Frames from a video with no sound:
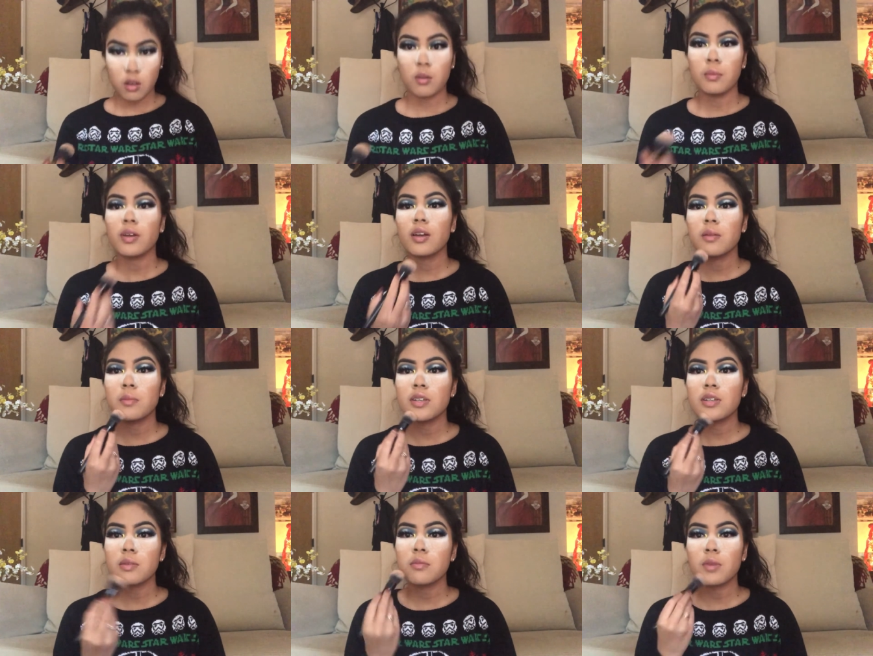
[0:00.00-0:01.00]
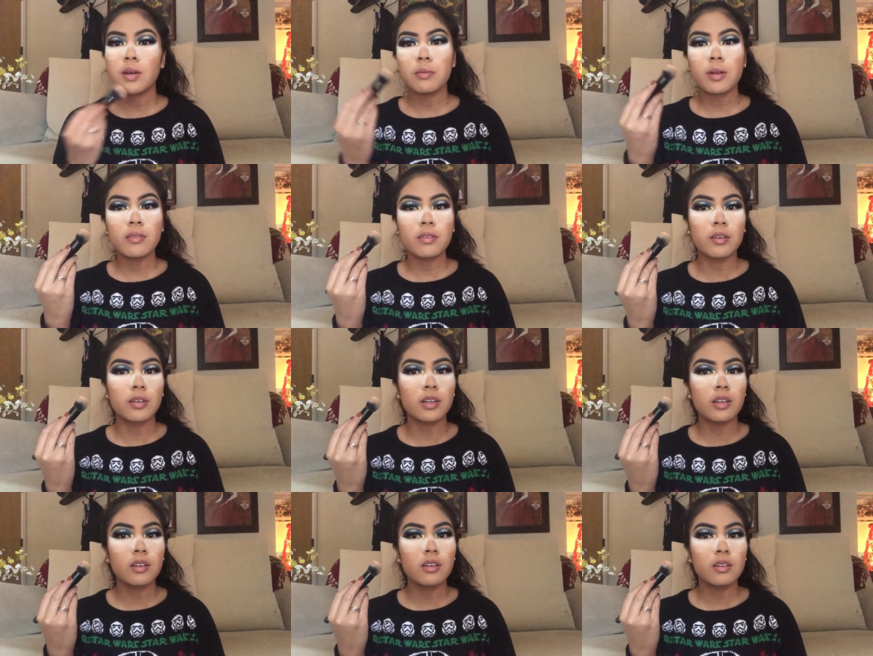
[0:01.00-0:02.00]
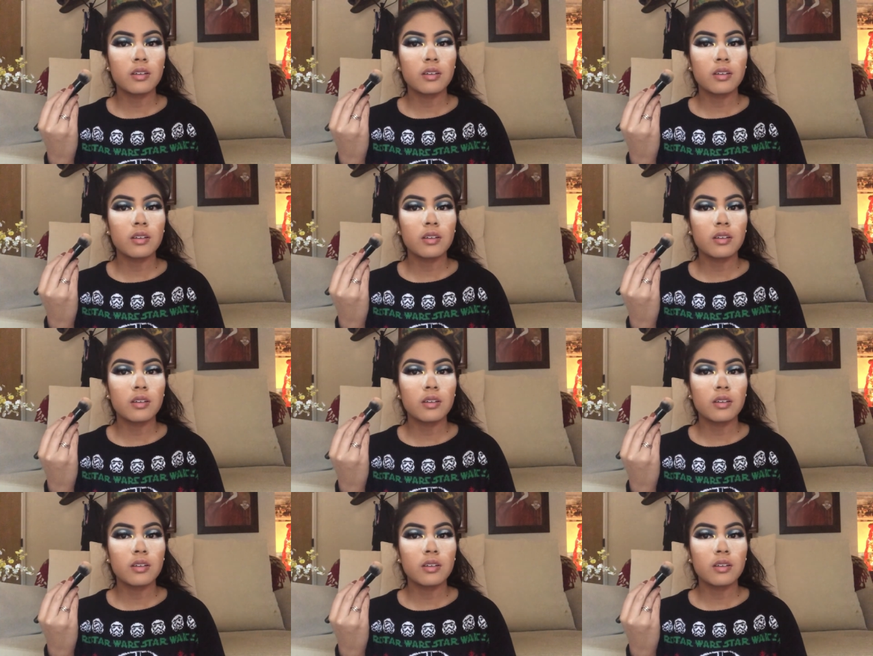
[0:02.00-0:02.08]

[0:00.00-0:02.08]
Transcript: Oh my god, my chin wiped out already.